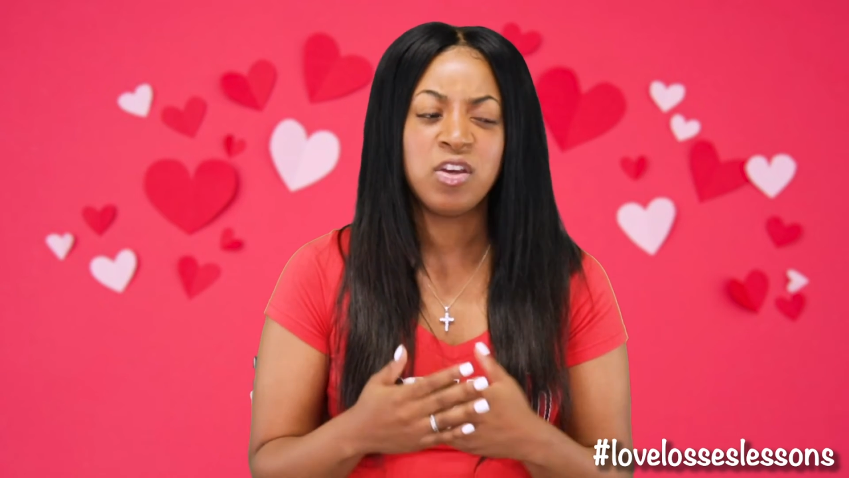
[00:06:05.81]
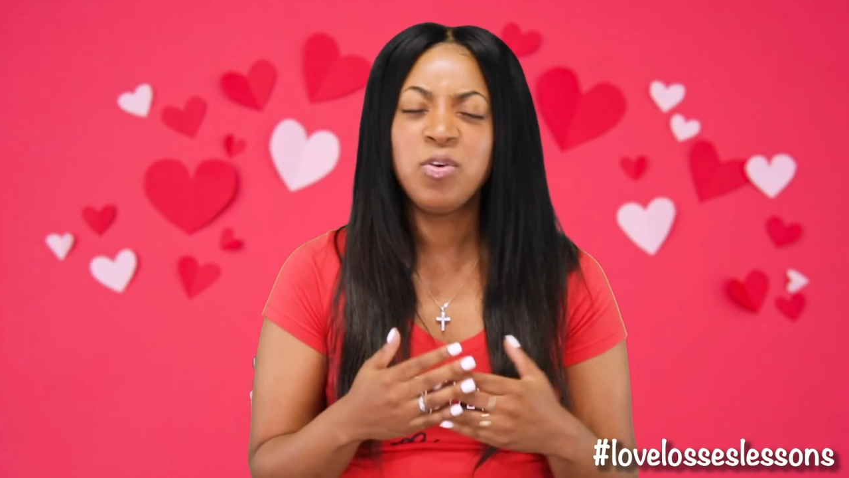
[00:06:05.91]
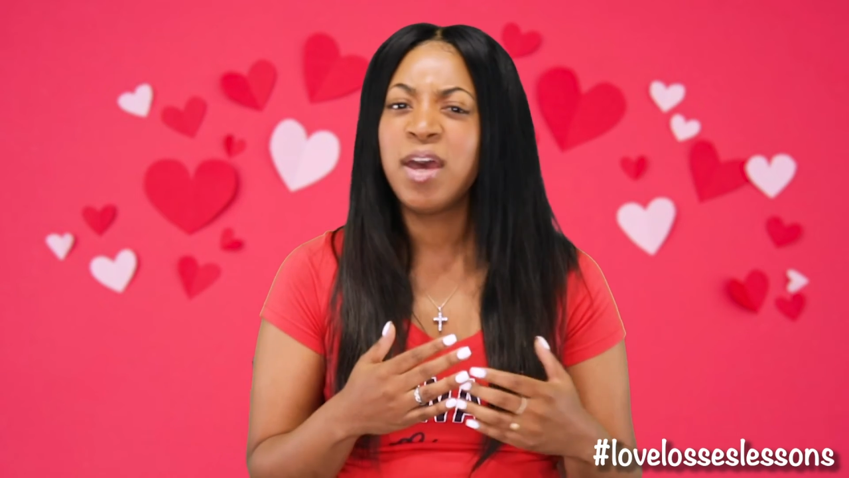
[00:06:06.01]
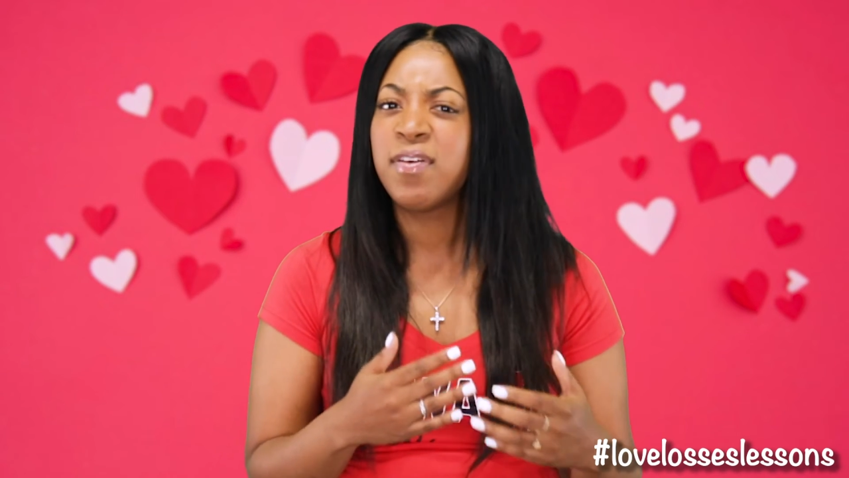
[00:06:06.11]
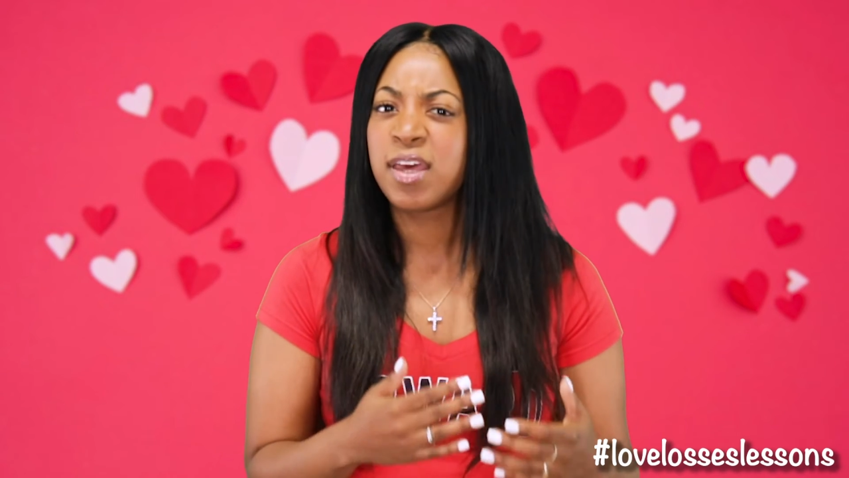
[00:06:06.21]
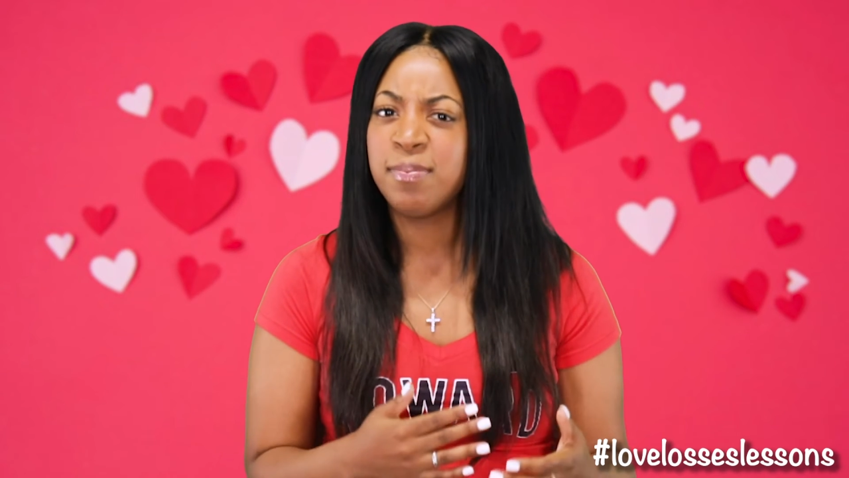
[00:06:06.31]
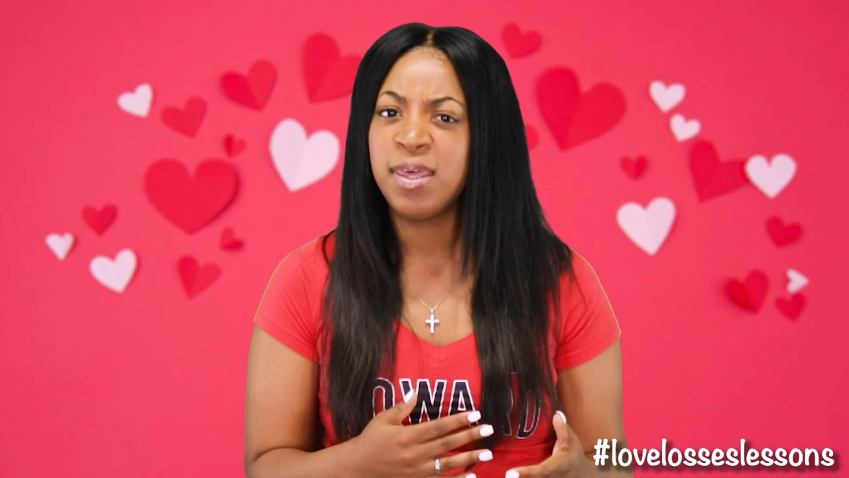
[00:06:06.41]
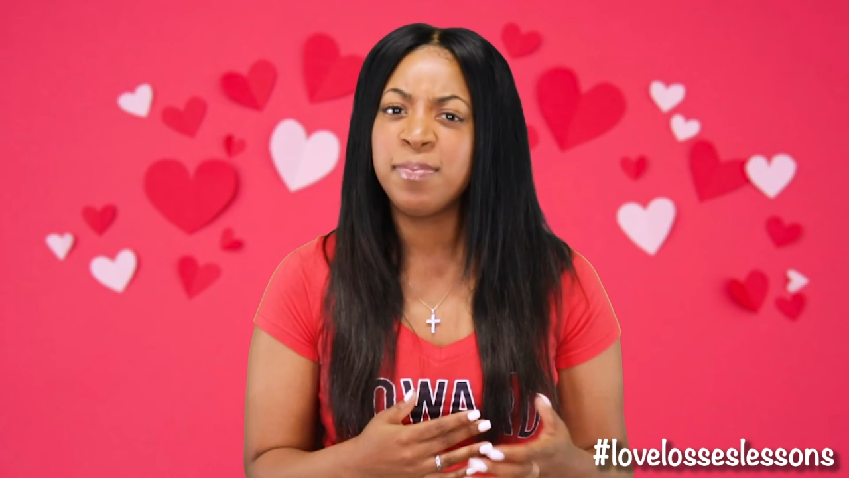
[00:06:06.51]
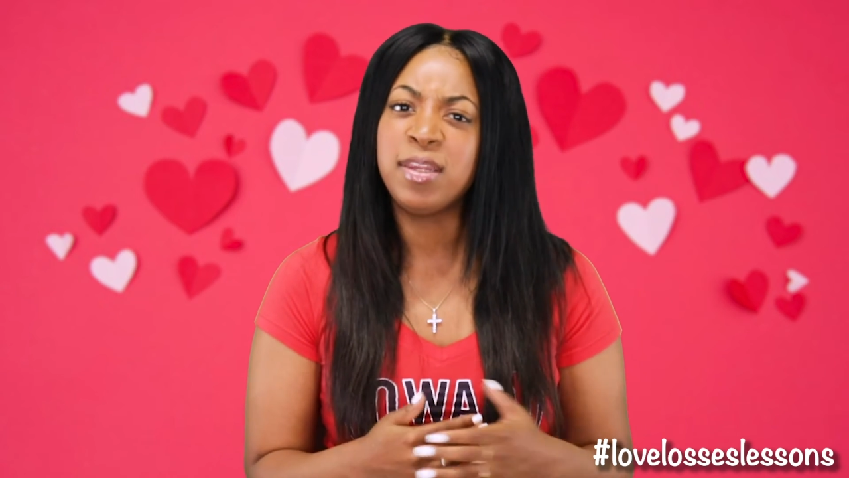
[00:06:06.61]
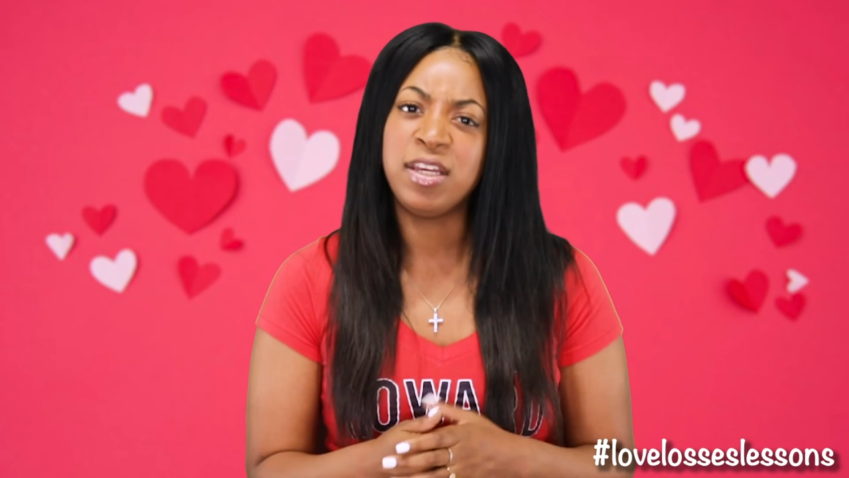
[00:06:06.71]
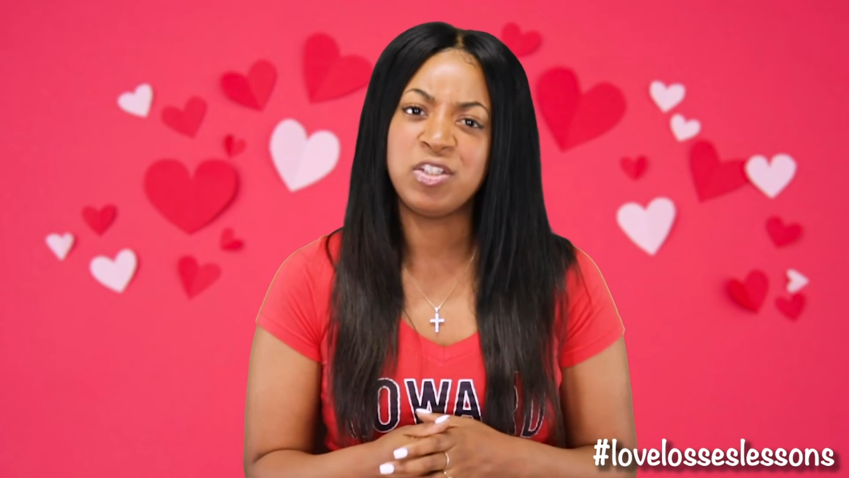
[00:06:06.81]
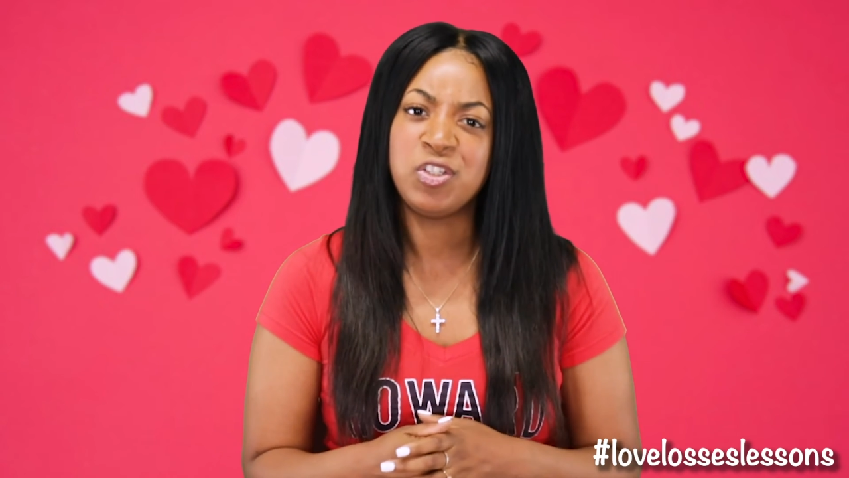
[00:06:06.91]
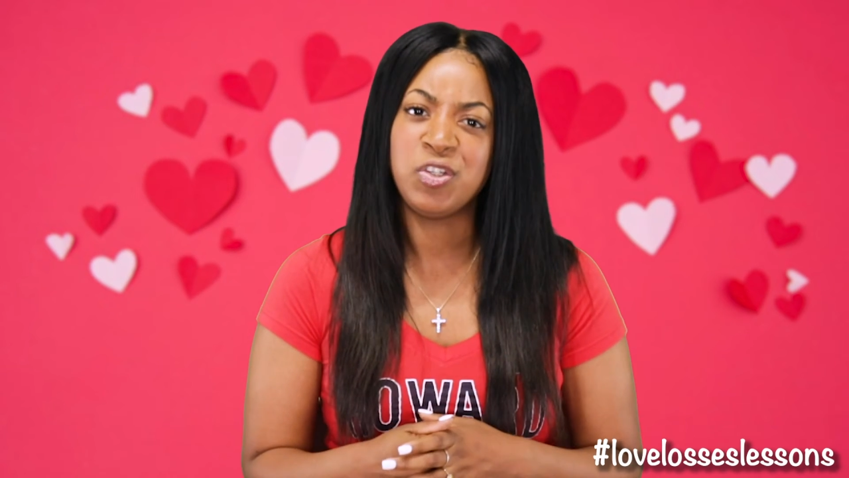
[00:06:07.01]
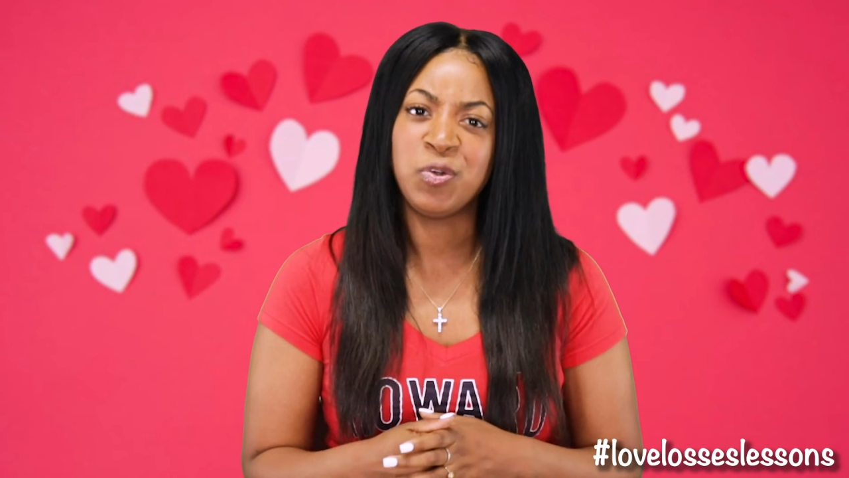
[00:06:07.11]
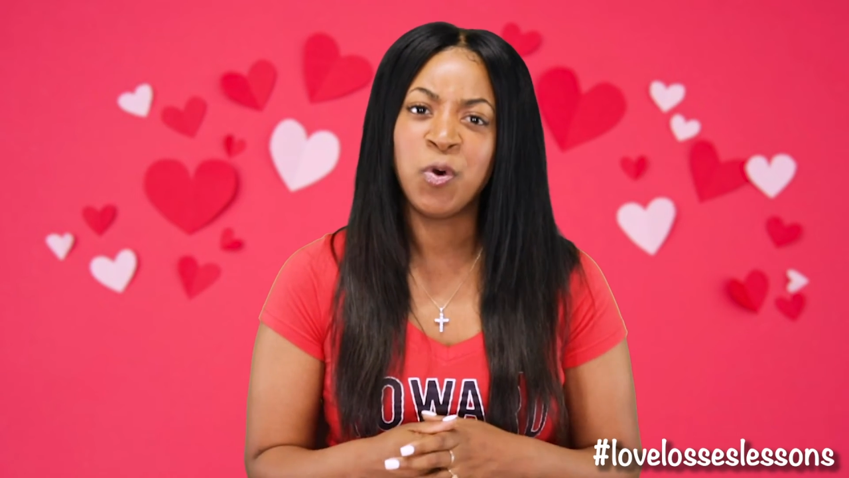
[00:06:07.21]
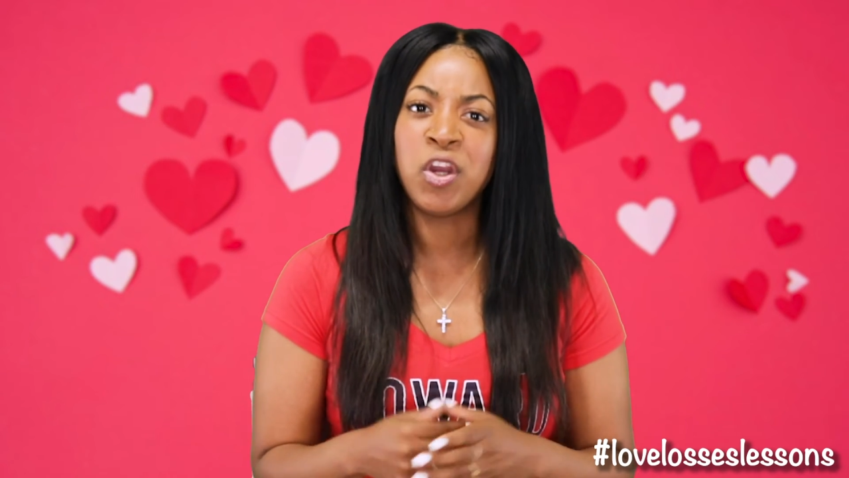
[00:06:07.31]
oh, you have a commitment issue,